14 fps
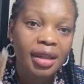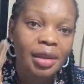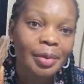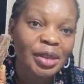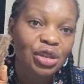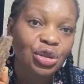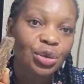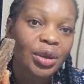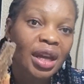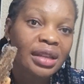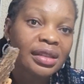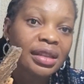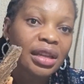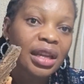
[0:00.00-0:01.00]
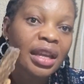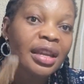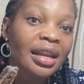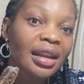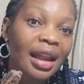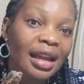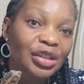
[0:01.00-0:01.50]
The person should get
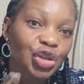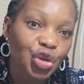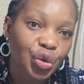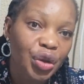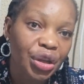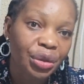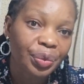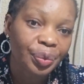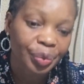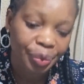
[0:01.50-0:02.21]
iginla tree.